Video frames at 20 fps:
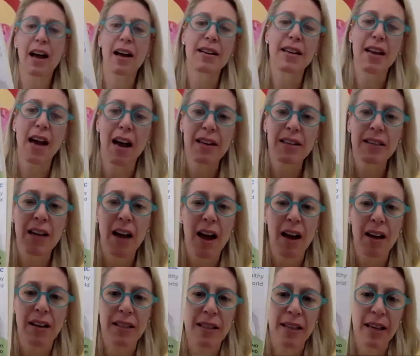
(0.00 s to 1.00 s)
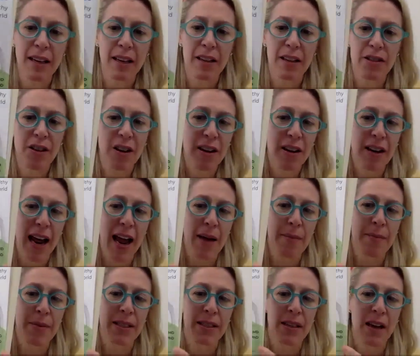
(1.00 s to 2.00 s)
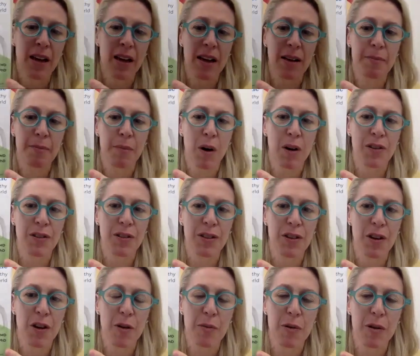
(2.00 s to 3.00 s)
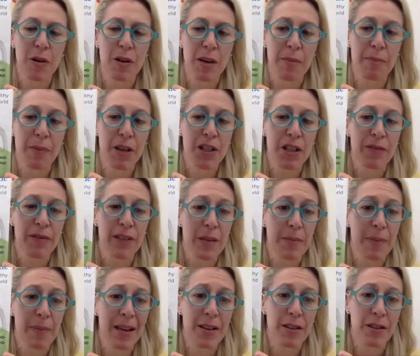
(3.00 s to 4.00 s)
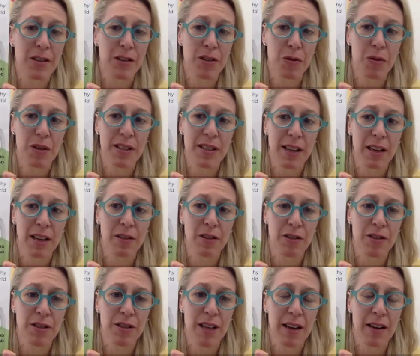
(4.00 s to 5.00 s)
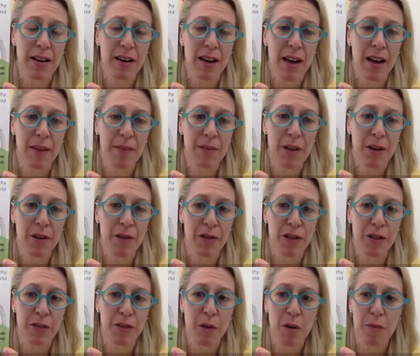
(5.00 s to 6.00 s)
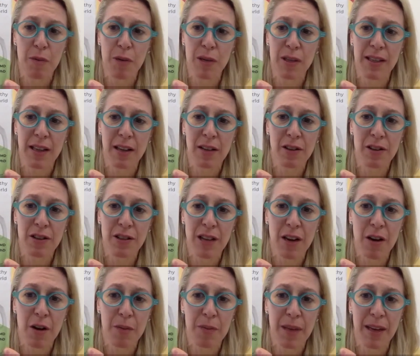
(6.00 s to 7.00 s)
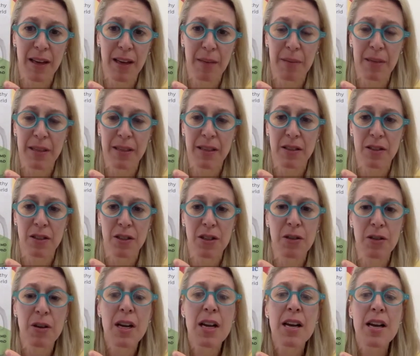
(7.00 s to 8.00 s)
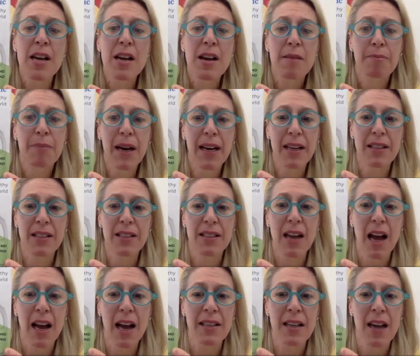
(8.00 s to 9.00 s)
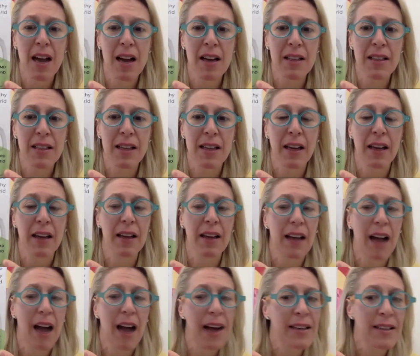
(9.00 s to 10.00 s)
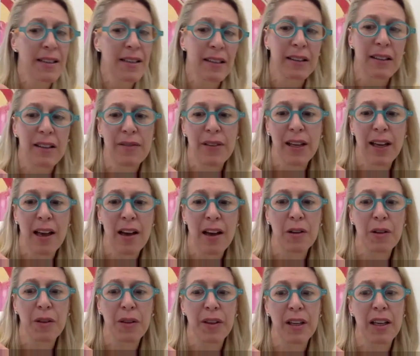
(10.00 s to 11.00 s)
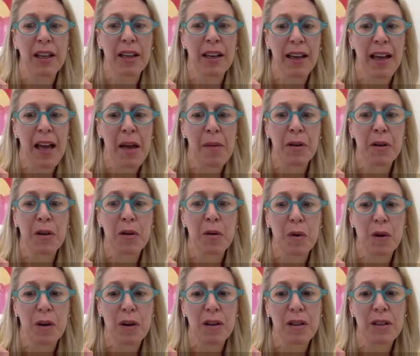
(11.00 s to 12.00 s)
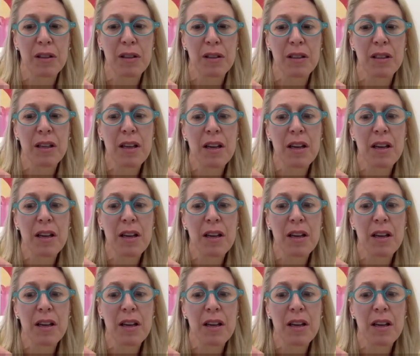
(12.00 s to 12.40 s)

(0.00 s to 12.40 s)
uh, Non-Toxic. It's on Amazon, Barnes and Noble, and a bunch of independent store sellers that, um, you know, for small booksellers, I hope they get business too. But it's Non-Toxic, Guide to Living Healthy in a Chemical World.